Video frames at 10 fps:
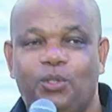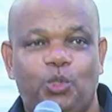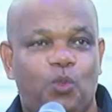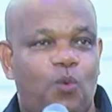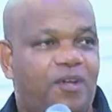
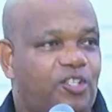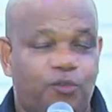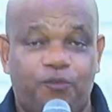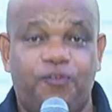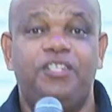want to
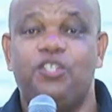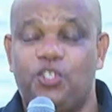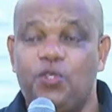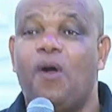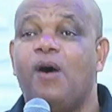finish
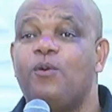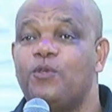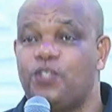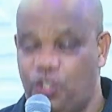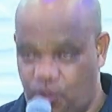your
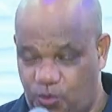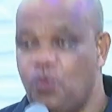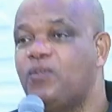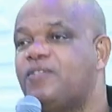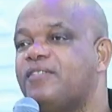house is
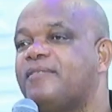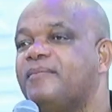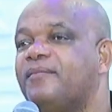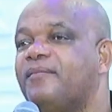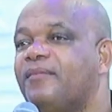good.
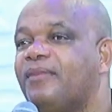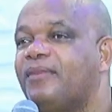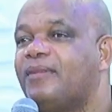It is